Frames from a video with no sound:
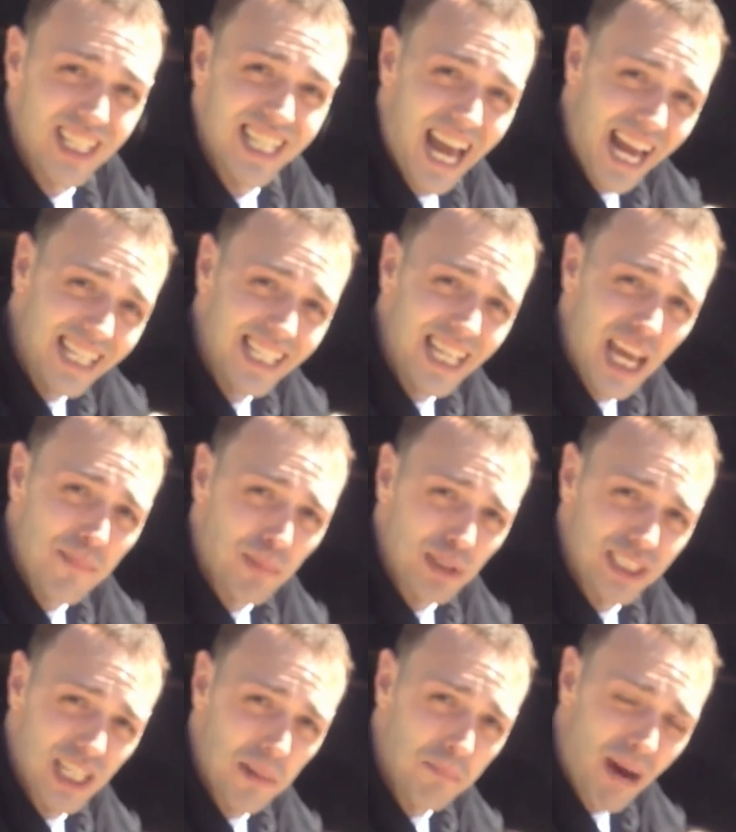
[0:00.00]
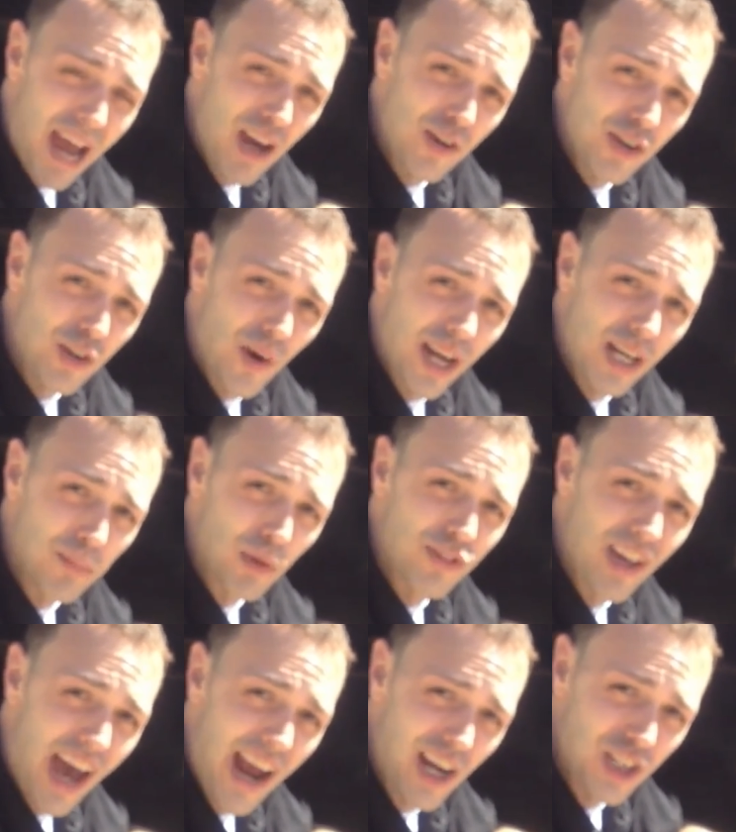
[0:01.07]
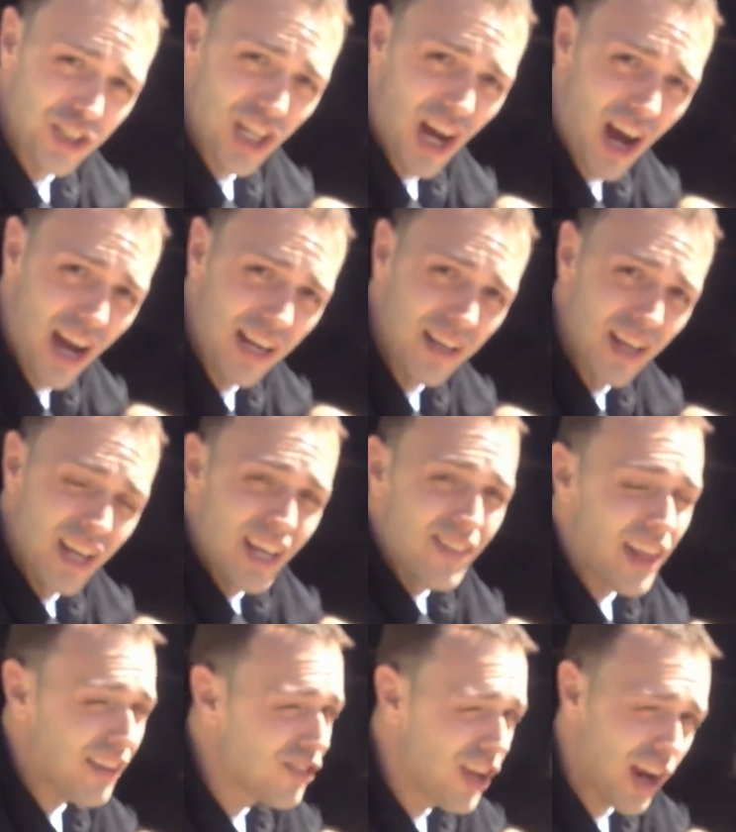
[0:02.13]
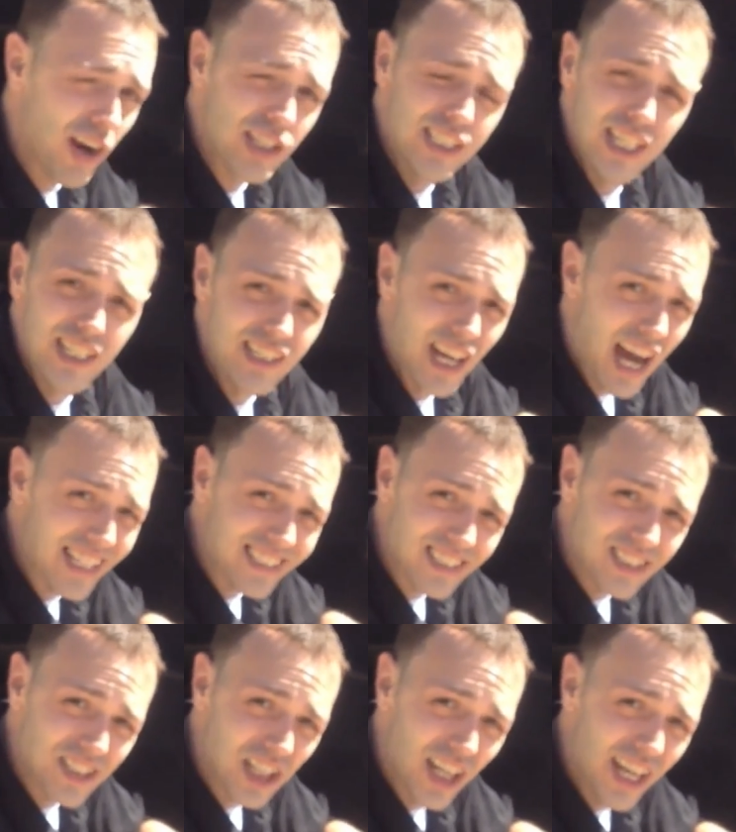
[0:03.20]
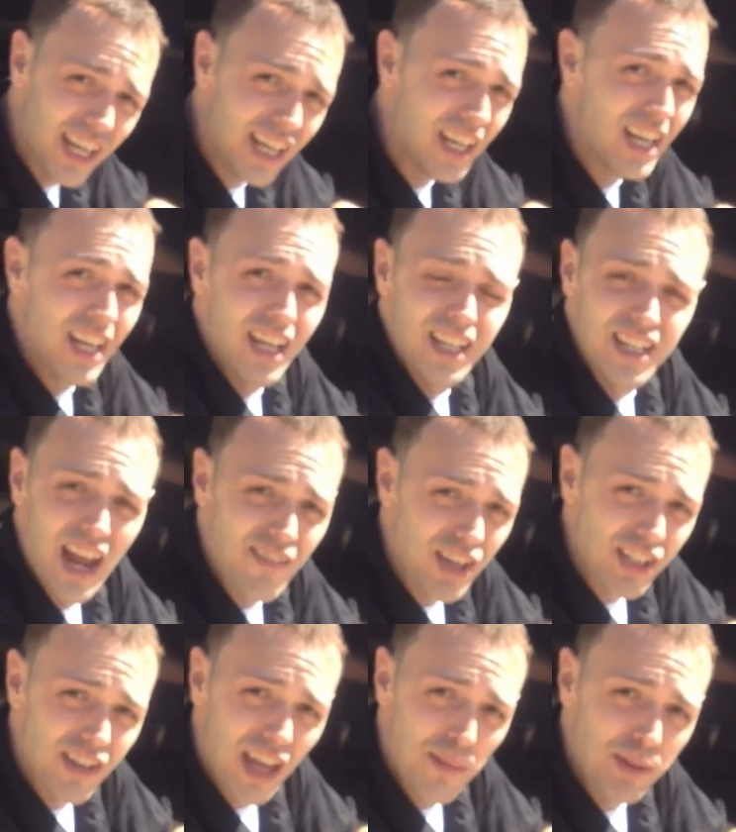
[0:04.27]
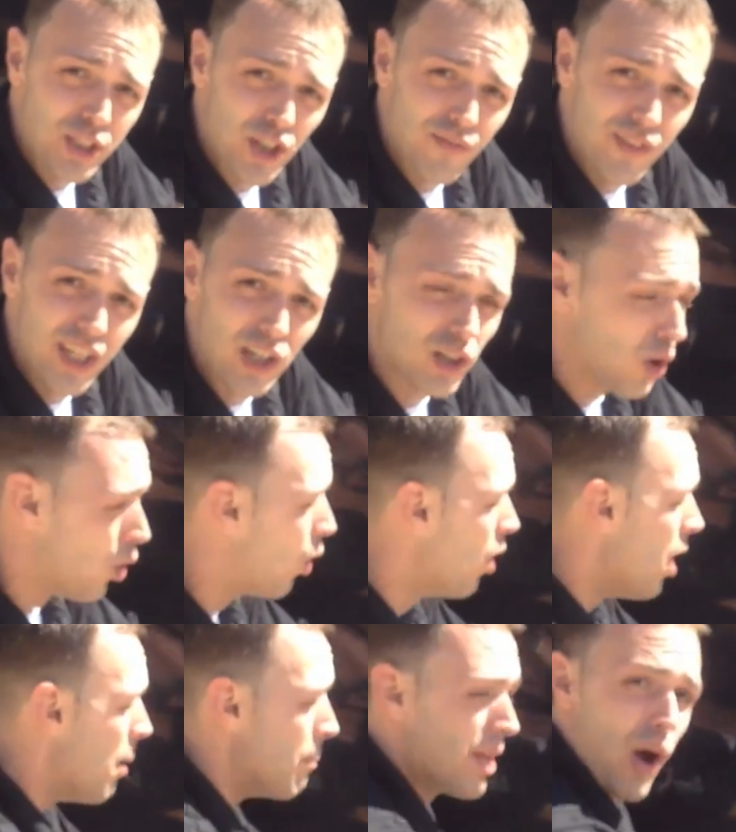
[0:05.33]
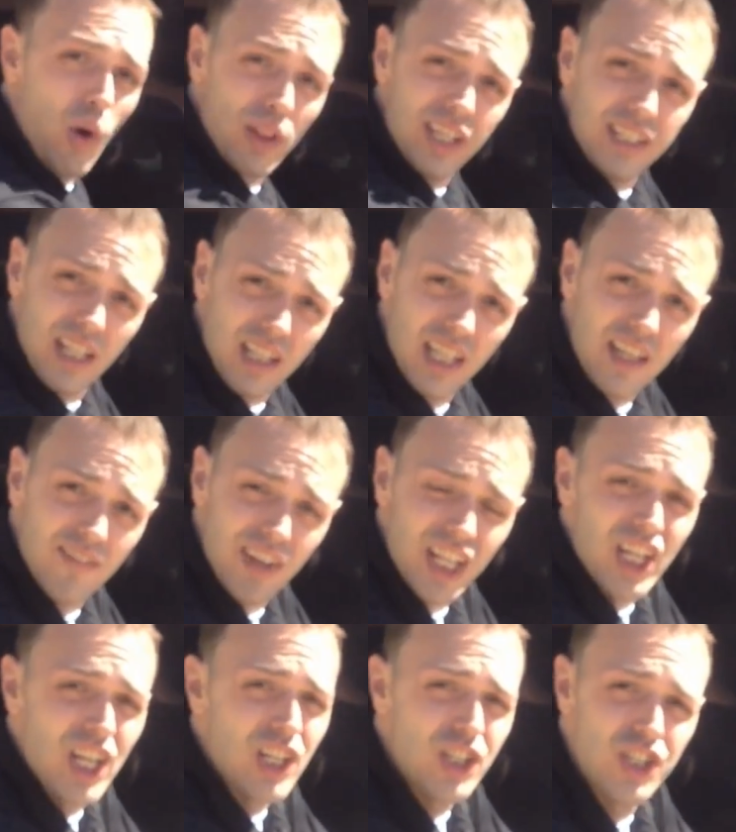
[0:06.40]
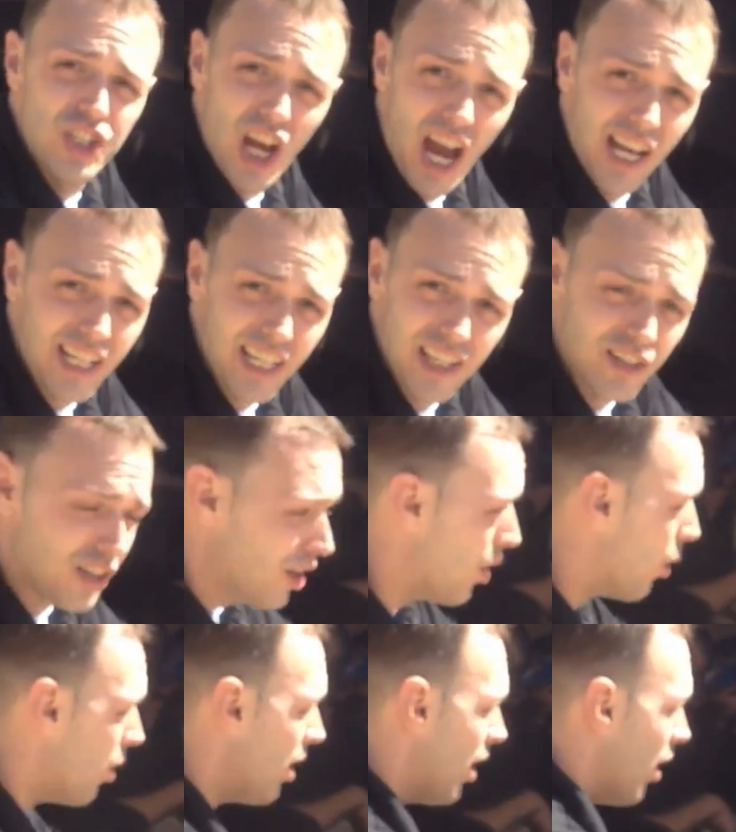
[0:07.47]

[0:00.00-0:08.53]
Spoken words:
98% biodegradable tire shine that's guaranteed not to sling, never to damage your vehicle, but only to leave it shiny and new.